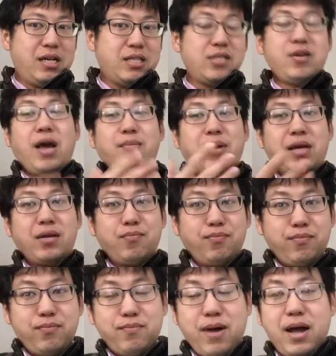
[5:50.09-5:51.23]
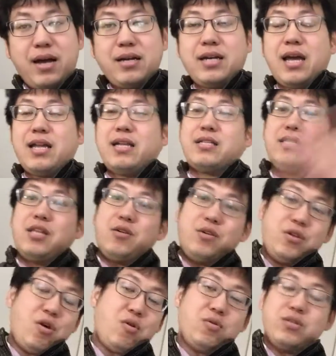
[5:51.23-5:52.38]
Still, I make bank and still,
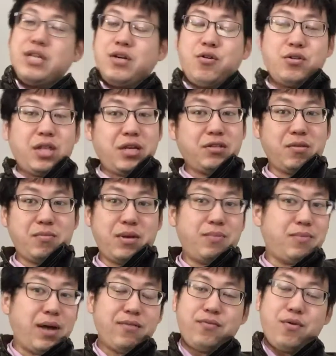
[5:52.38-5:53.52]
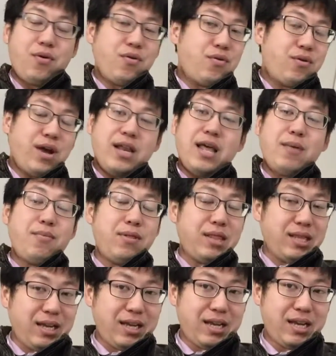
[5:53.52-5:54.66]
you know, they contacted me by phone and
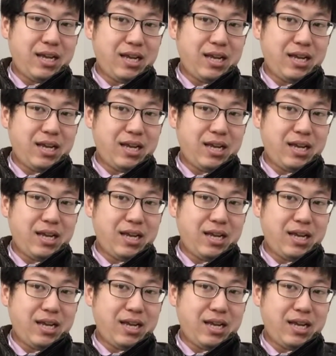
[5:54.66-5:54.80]
everything.